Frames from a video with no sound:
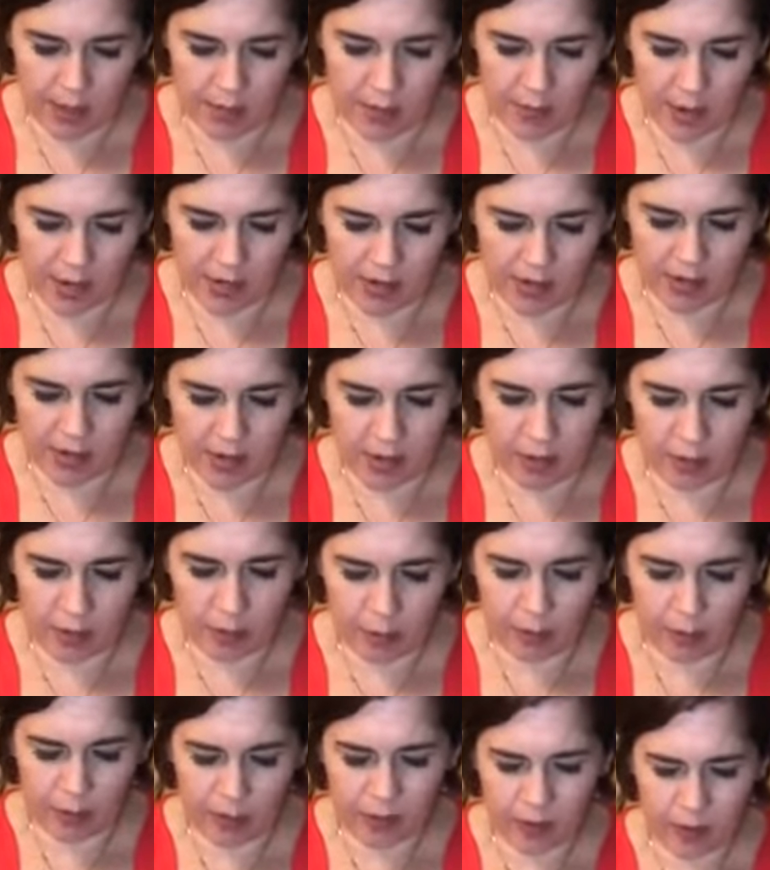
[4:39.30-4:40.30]
Mine's
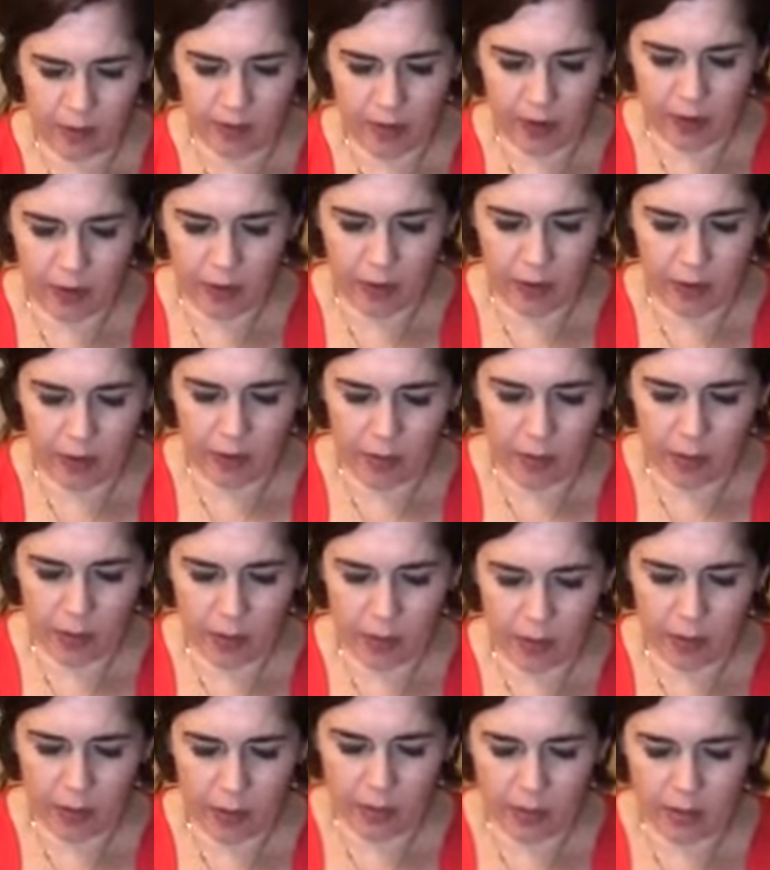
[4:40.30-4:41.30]
still fairly
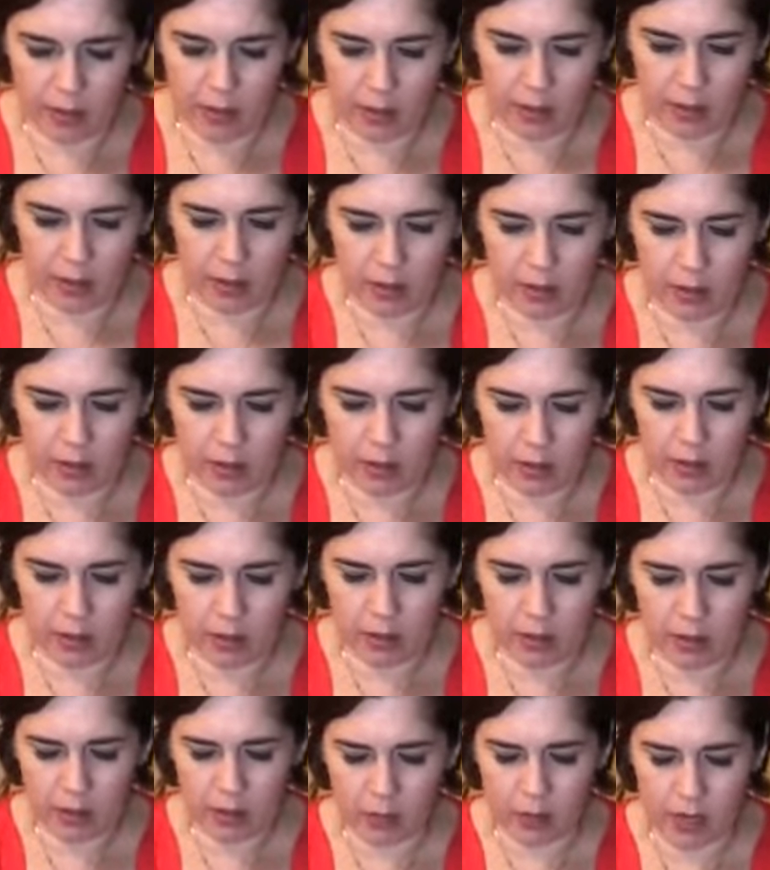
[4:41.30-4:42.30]
full, but
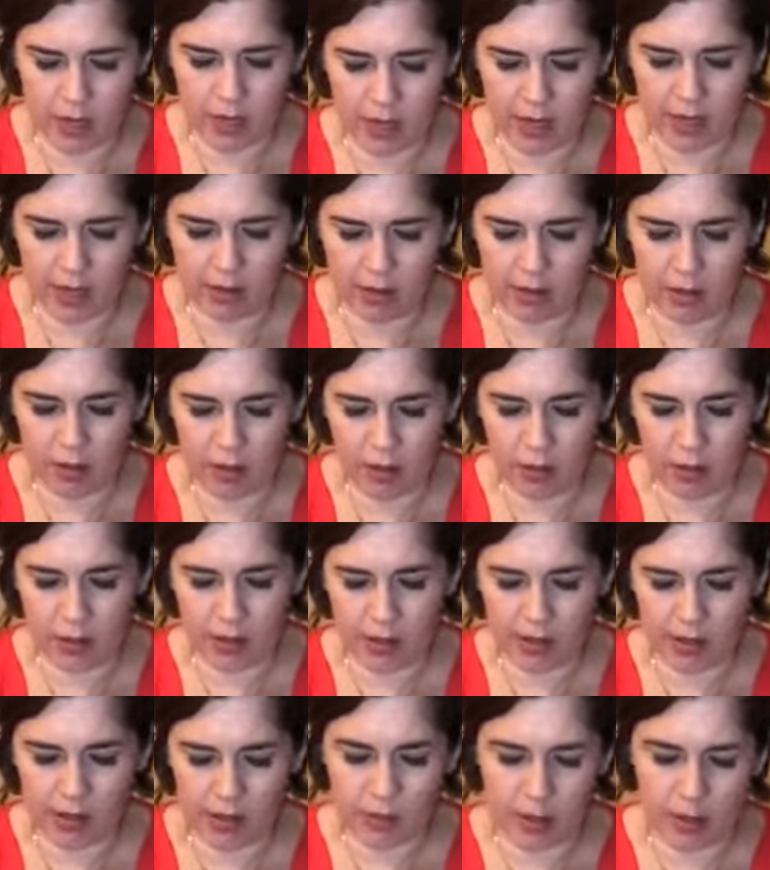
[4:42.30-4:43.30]
when it gets lower,
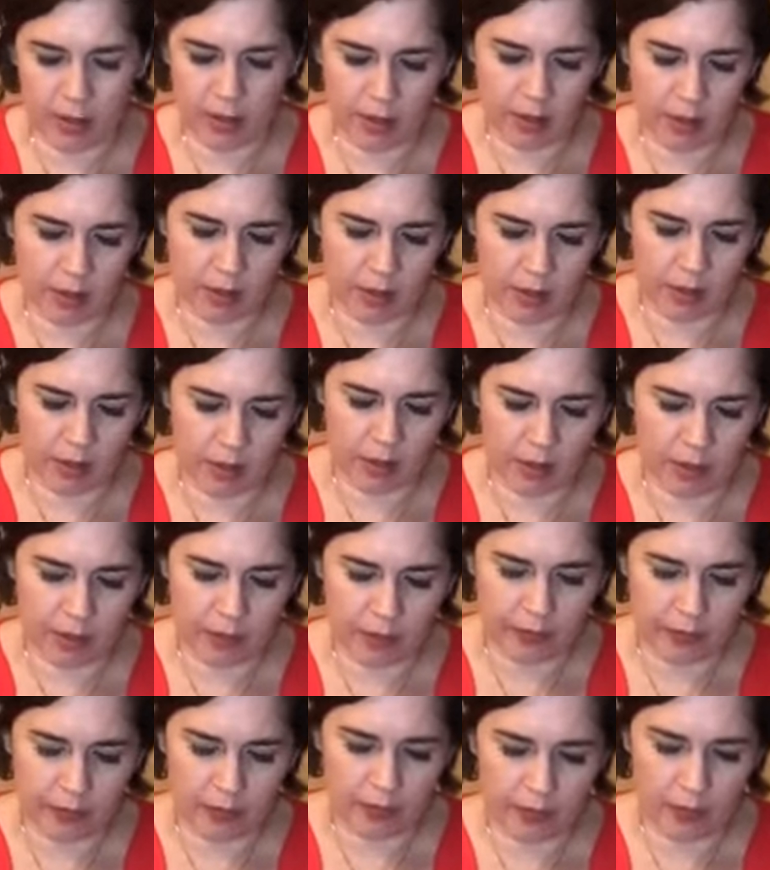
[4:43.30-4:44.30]
that's what I like to do.